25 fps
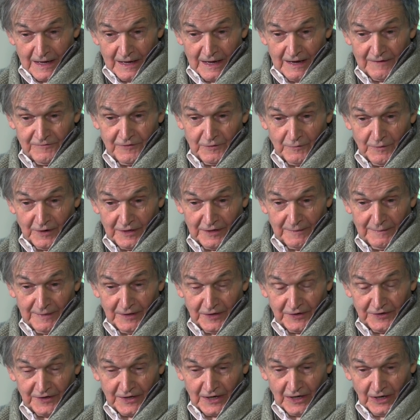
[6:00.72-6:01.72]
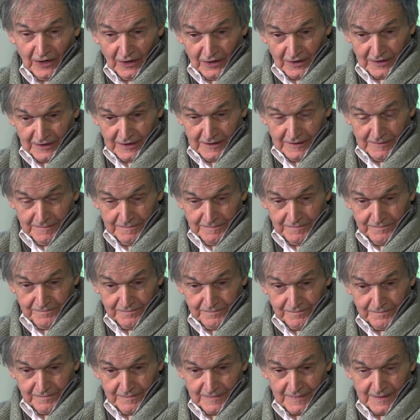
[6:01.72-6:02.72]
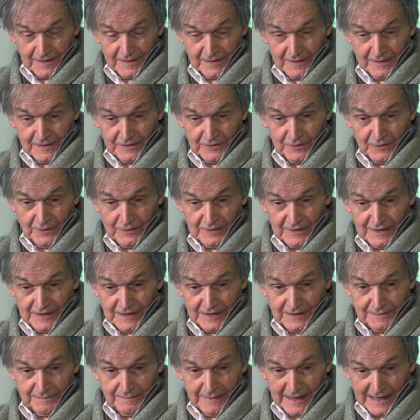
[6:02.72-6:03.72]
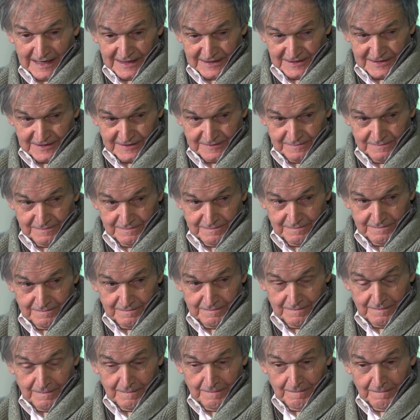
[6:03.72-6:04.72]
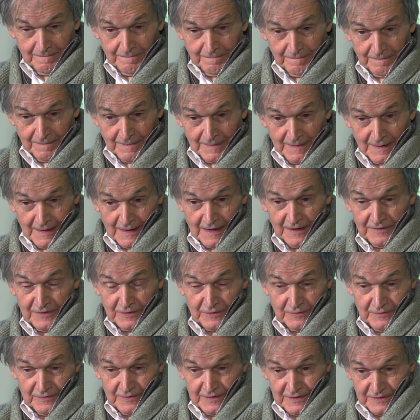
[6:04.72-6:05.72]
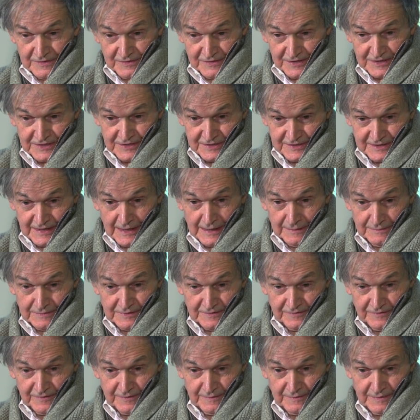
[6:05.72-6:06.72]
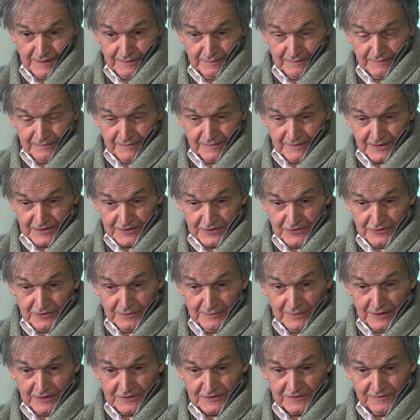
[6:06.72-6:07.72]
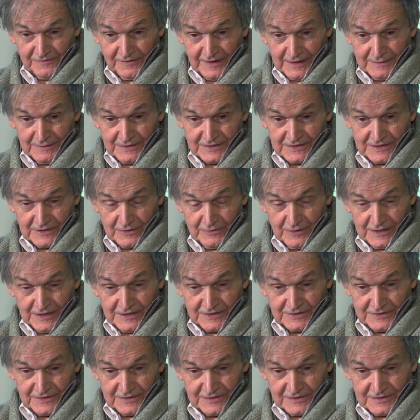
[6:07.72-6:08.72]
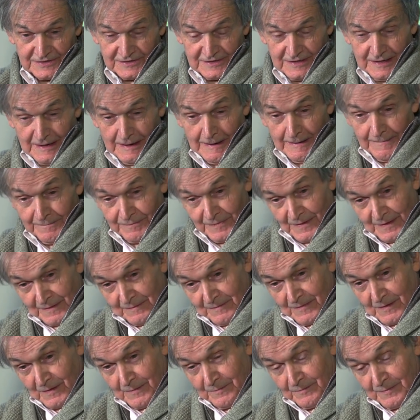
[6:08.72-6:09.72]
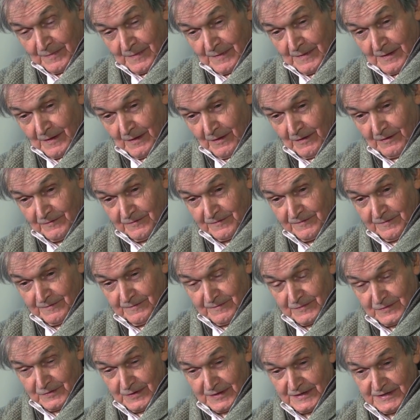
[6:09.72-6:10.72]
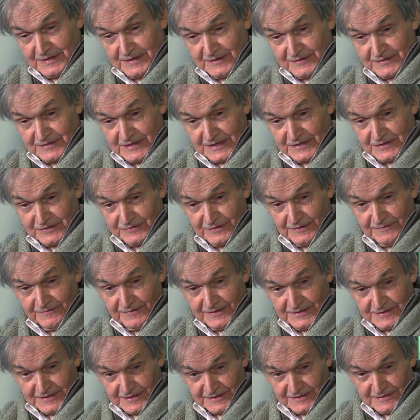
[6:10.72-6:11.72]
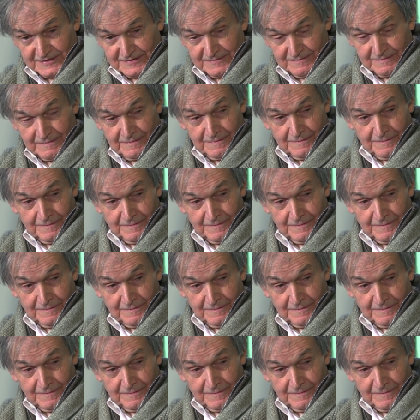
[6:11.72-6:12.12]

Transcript: If you want to build a clock, you need mass. And the, this comes from the, the two most famous equations of 20th century physics.